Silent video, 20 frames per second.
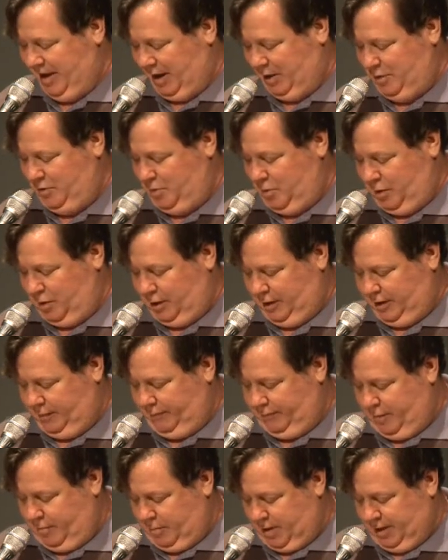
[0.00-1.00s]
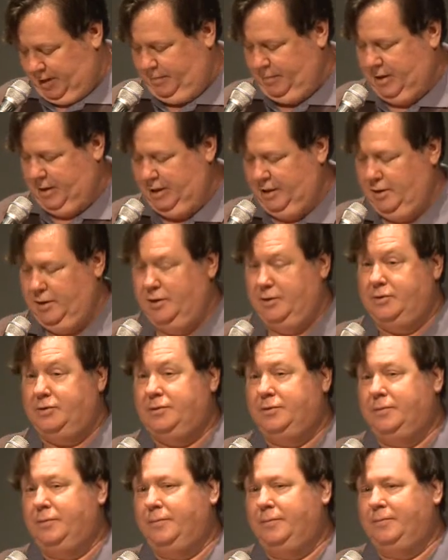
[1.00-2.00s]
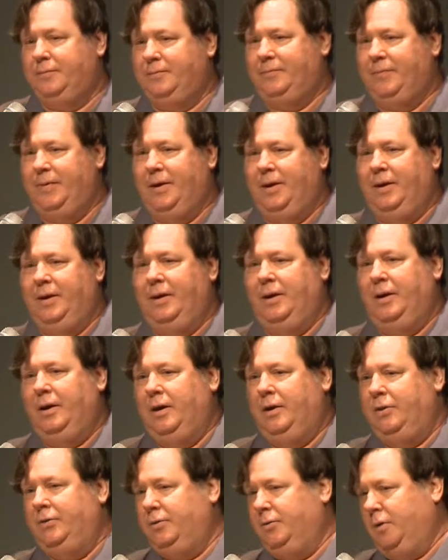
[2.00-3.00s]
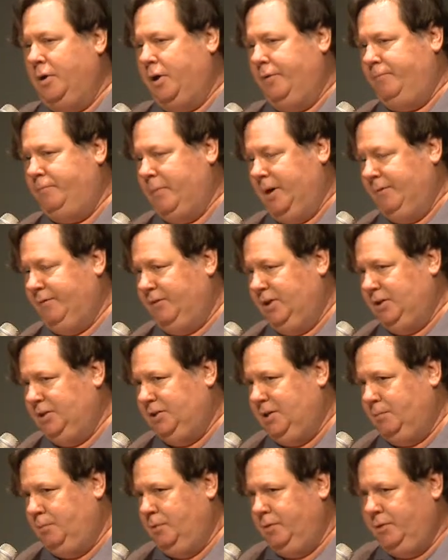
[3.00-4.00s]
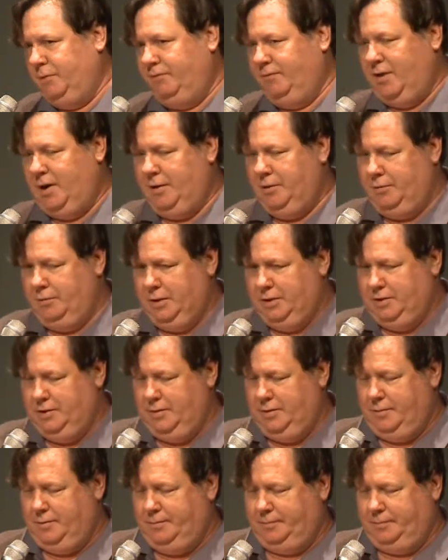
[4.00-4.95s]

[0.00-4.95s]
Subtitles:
knew Marlene for many, many years through my friendship with her father, Richard.